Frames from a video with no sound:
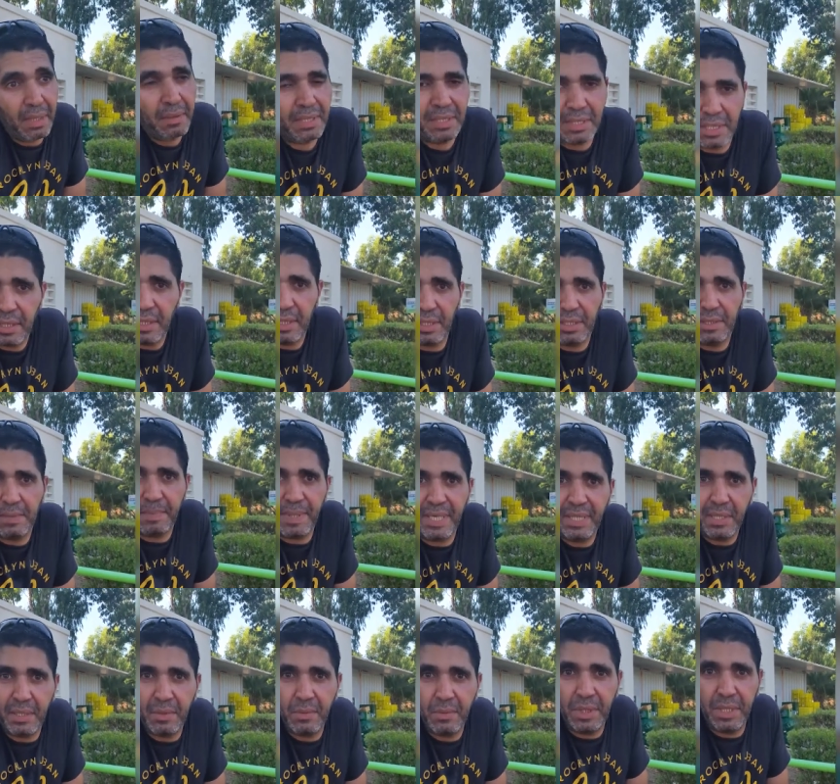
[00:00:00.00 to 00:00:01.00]
It's
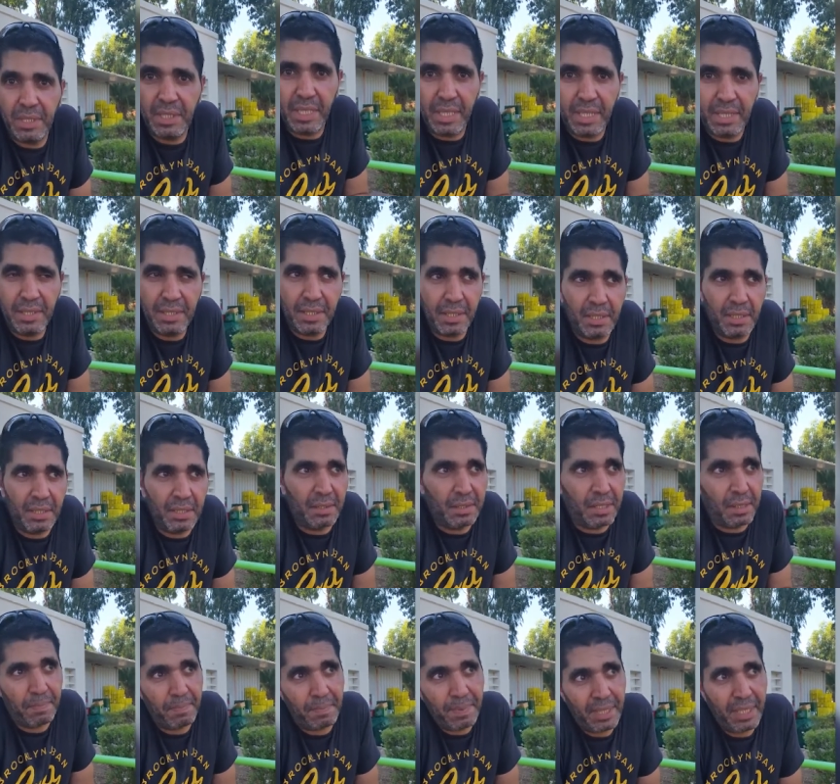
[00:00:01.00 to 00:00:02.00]
better with the
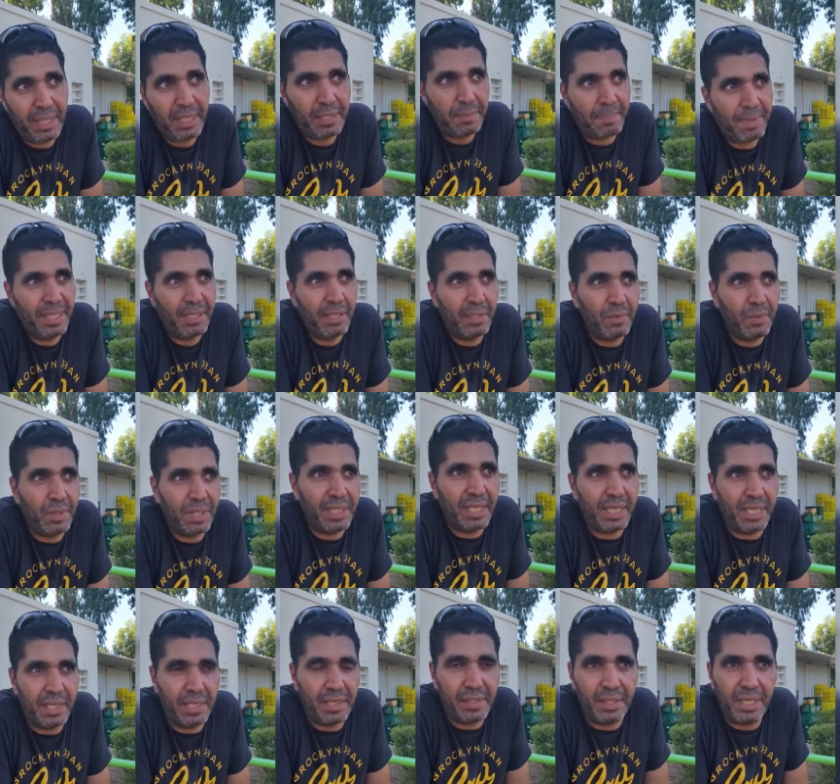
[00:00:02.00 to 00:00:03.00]

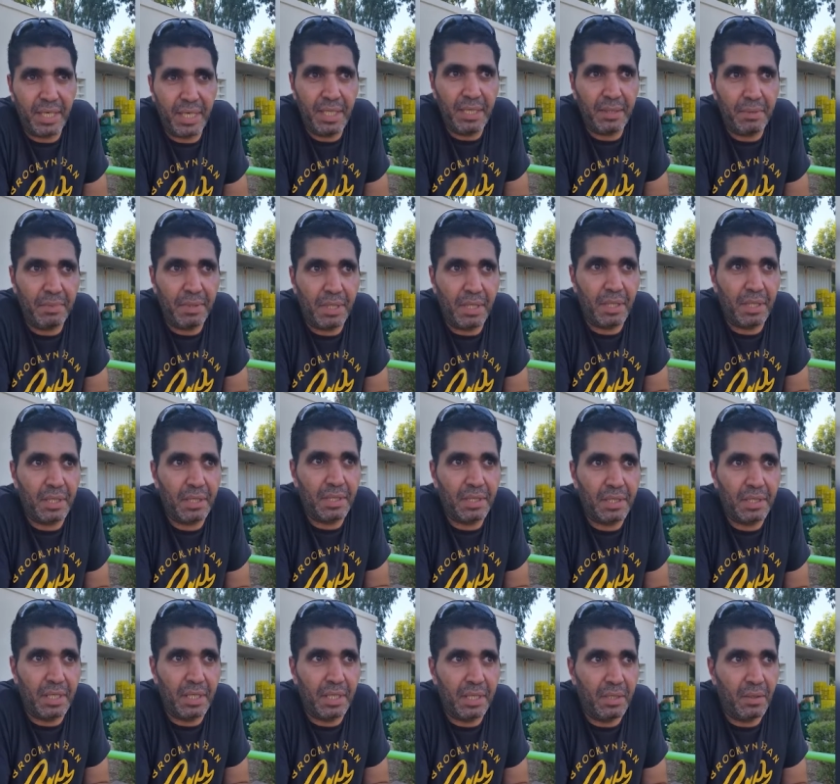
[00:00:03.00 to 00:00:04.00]
Israeli
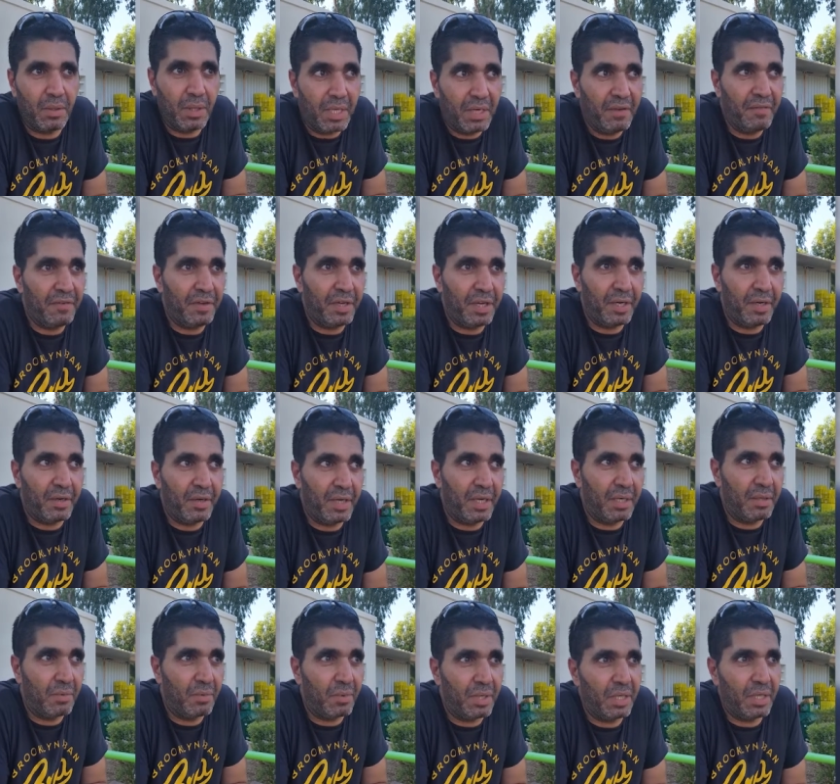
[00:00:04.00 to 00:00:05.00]
because you live here,
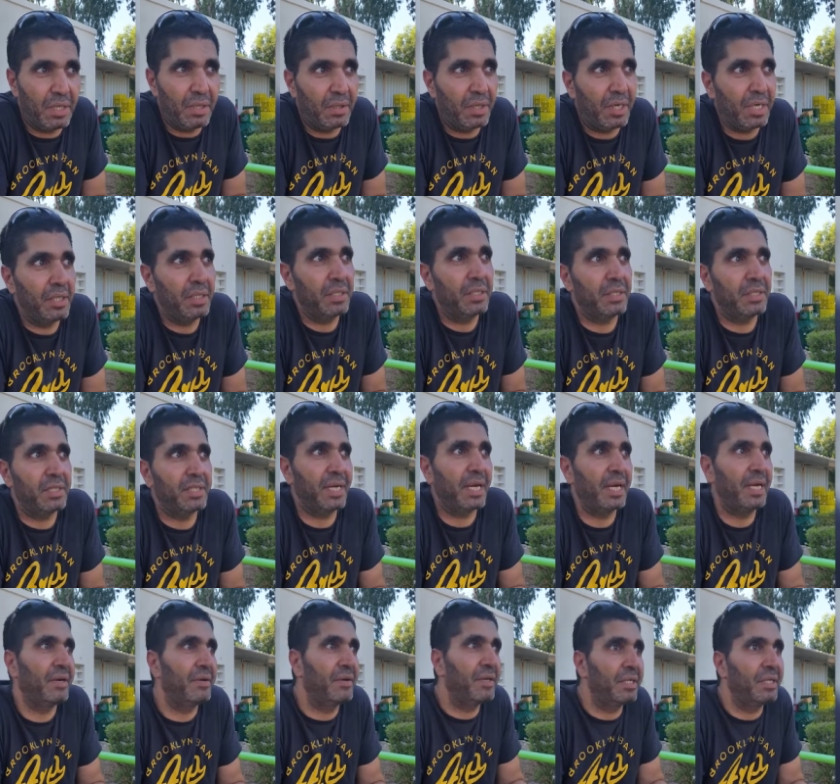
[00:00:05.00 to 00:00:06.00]
and when you hear the
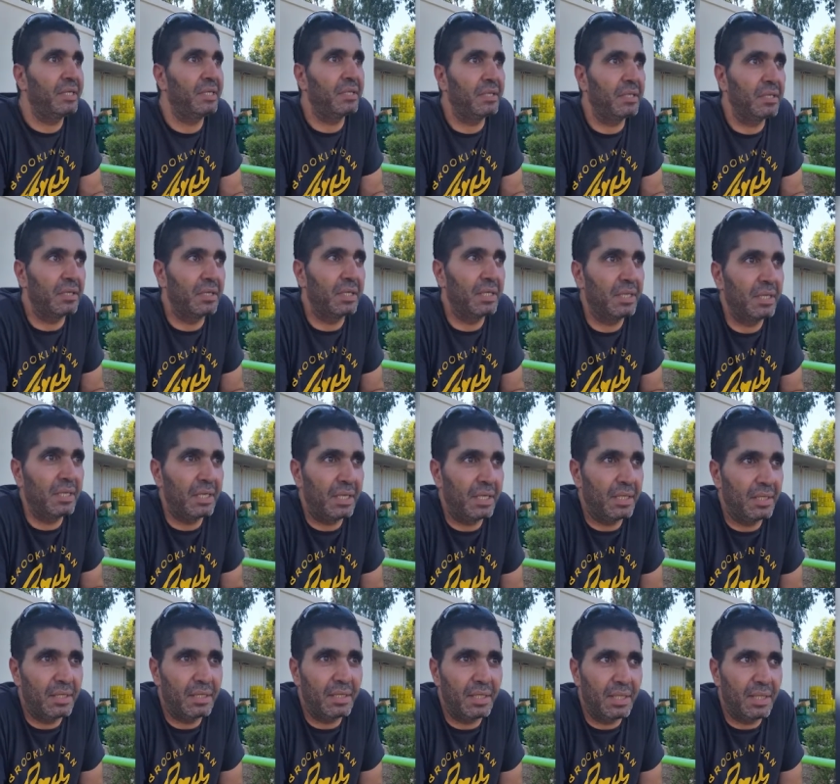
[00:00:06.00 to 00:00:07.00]
siren,
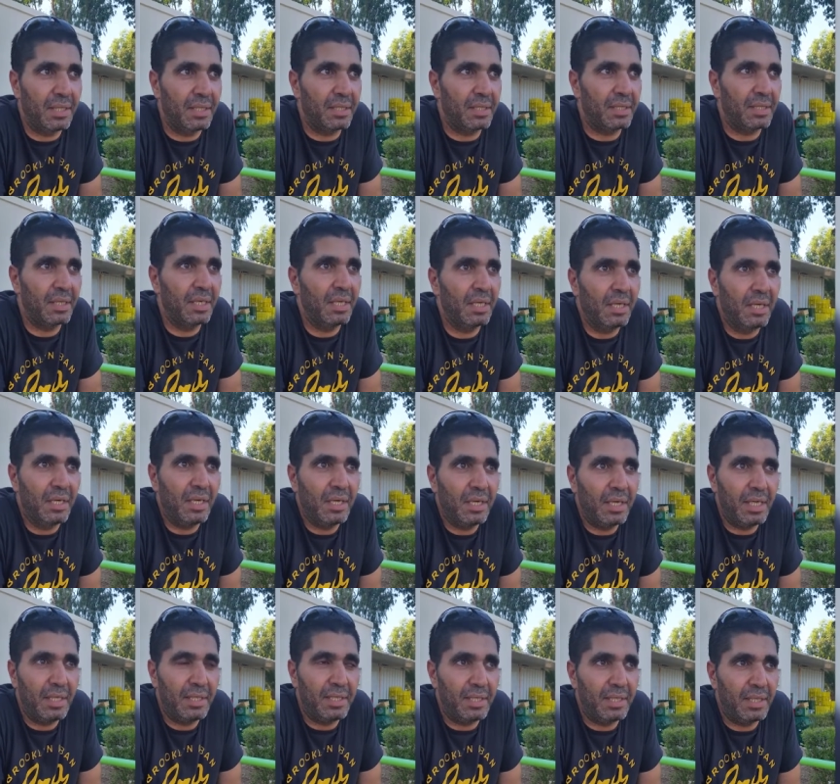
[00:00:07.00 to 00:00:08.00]
and
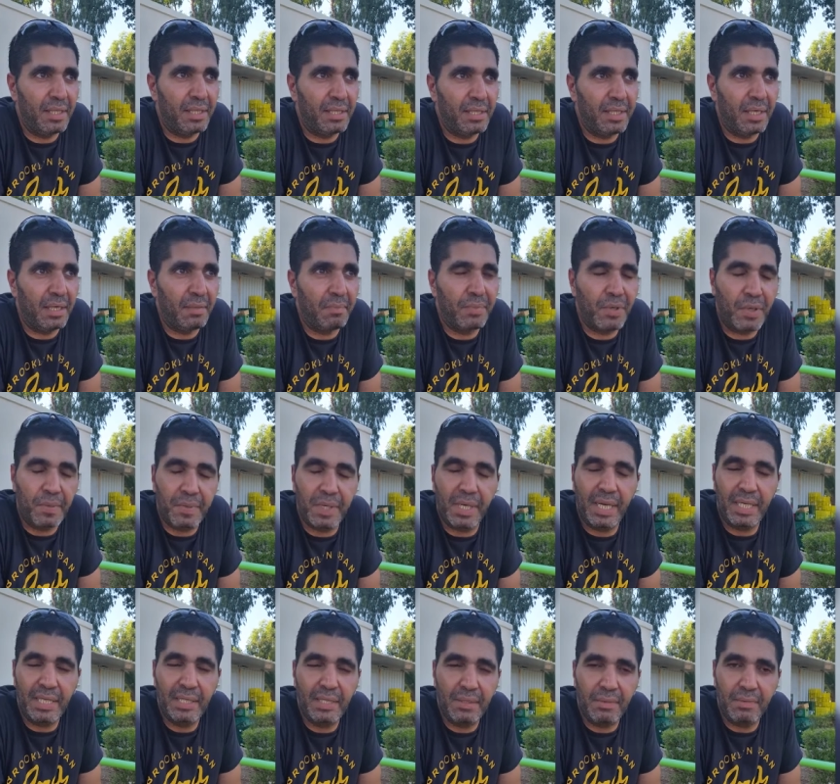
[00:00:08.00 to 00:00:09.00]
it's a
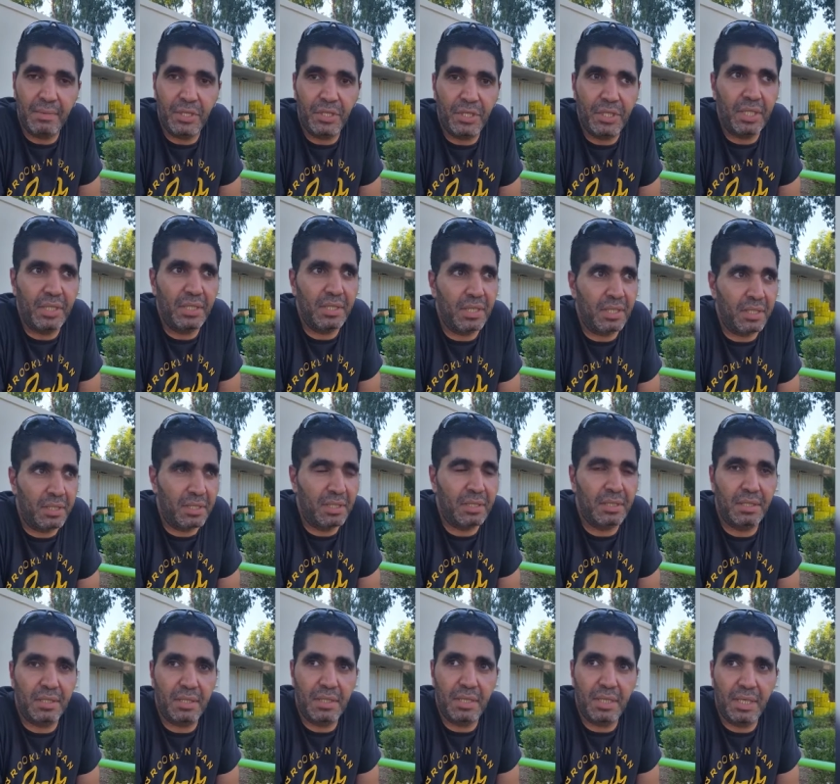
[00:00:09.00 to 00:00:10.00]
propaganda machine
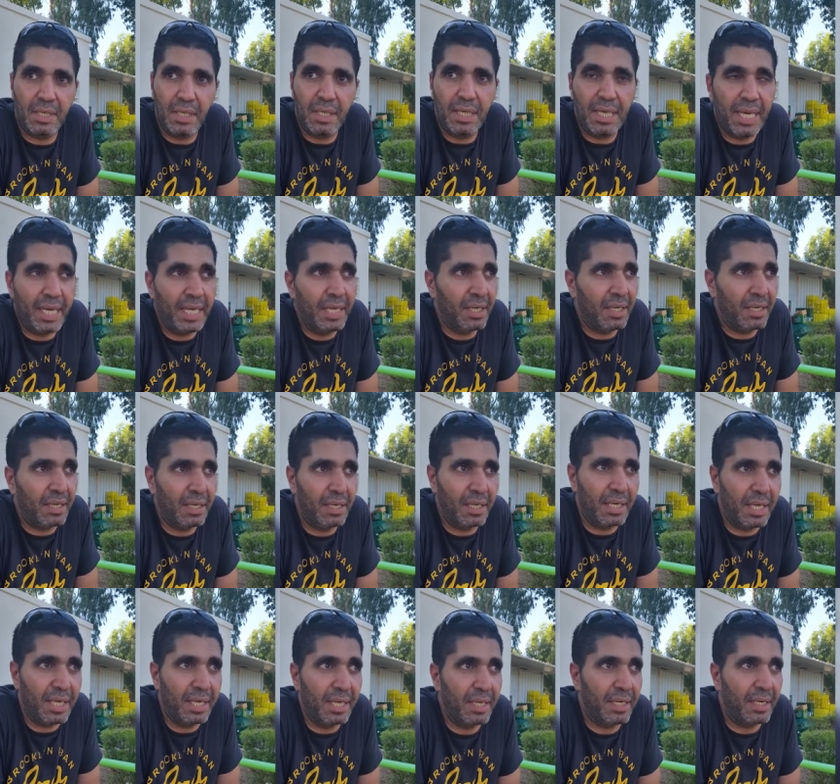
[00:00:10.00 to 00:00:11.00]
that's like
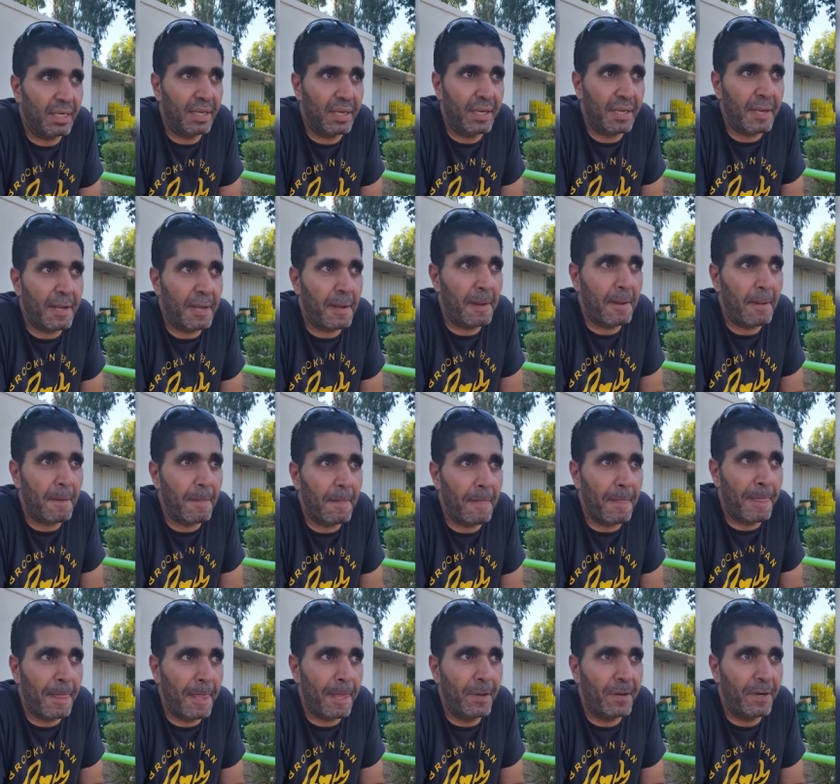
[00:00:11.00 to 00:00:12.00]

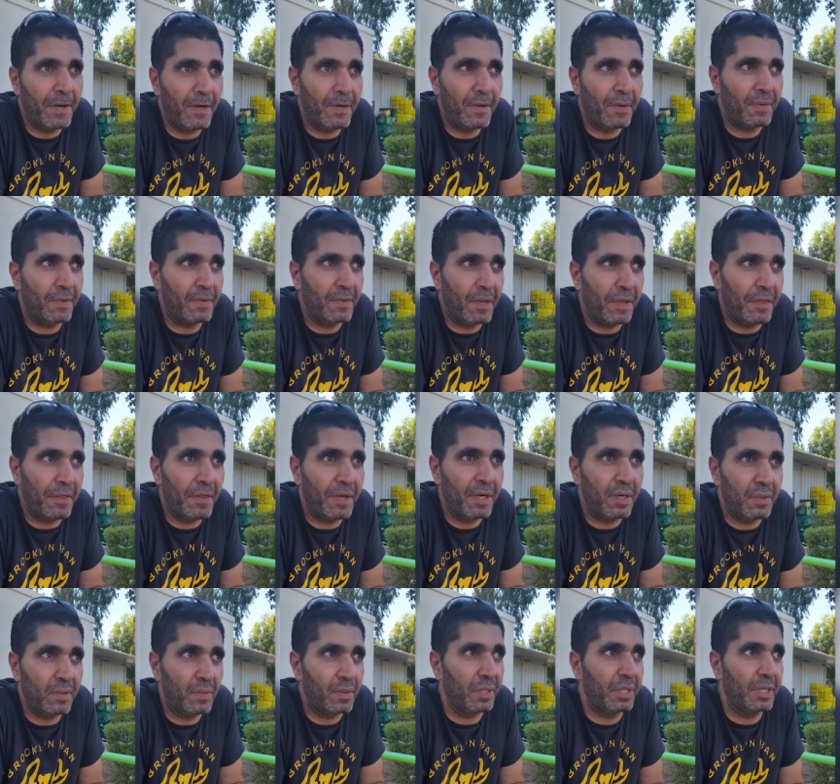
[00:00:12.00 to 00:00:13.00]
you know,
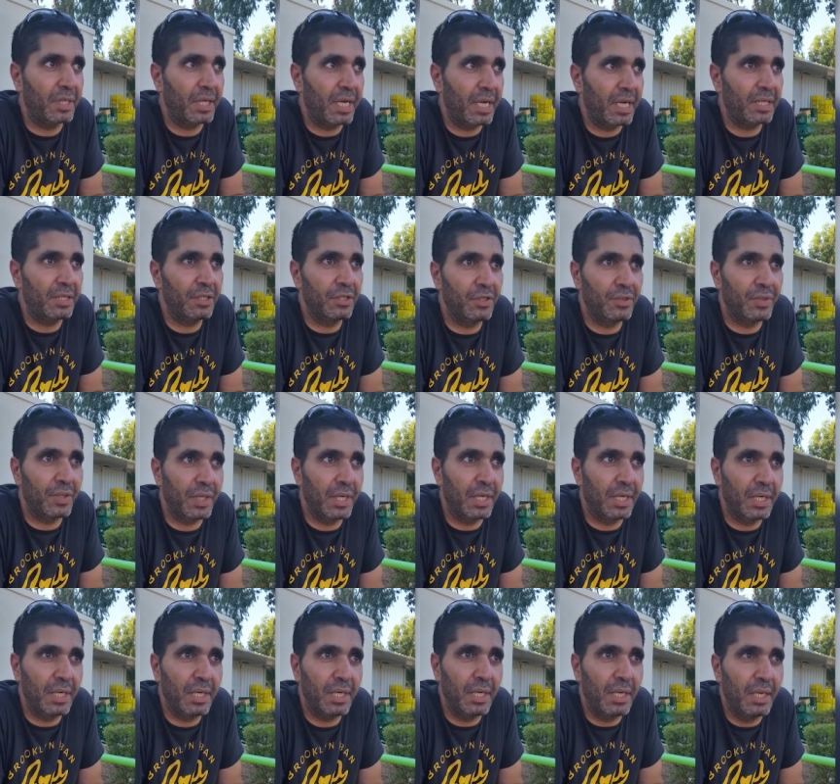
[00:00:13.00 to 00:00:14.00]
third world
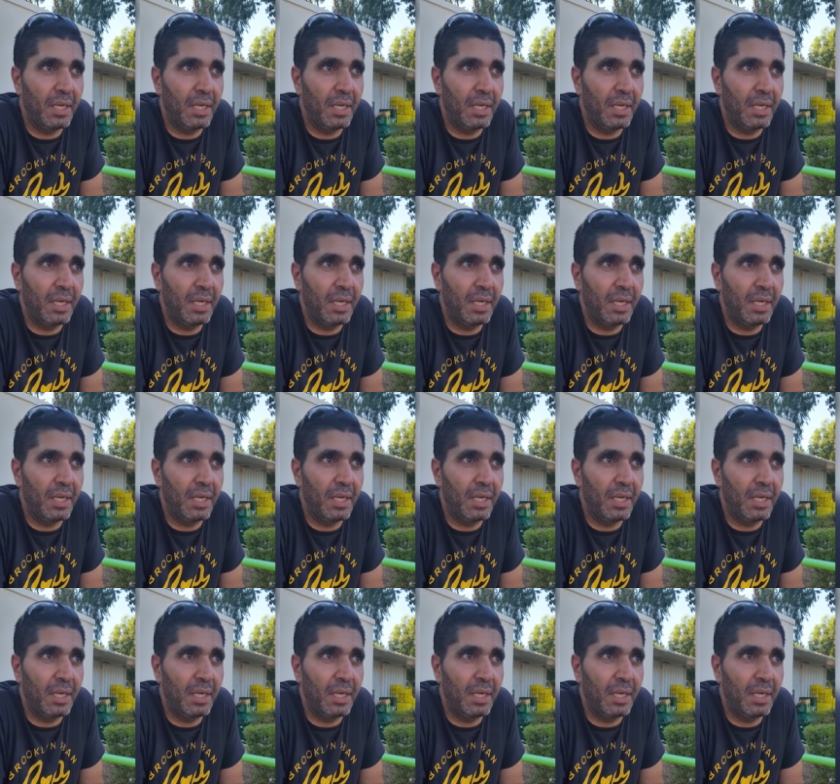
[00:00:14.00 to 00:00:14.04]
country.